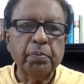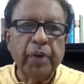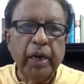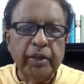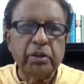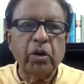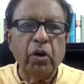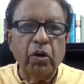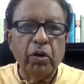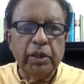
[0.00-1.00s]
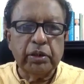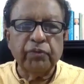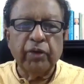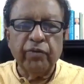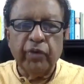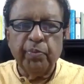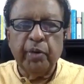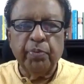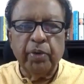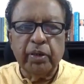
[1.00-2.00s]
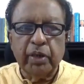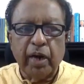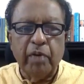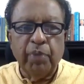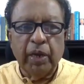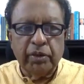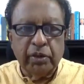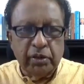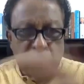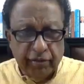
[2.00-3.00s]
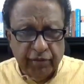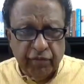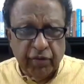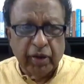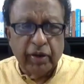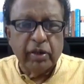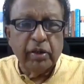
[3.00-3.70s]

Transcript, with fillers: placed all his favorite people in the right places everywhere,